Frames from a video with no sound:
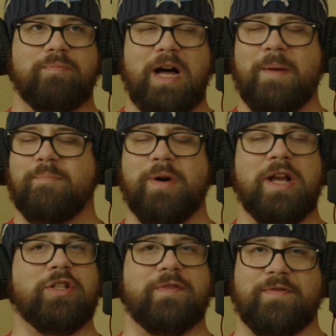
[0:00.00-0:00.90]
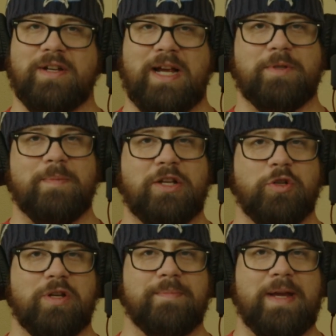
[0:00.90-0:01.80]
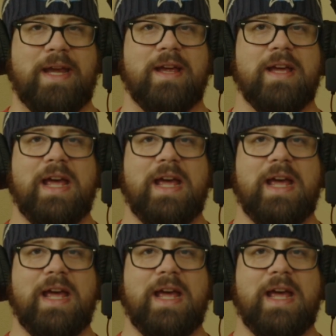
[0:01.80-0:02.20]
a bunch of different types of mechs you can be,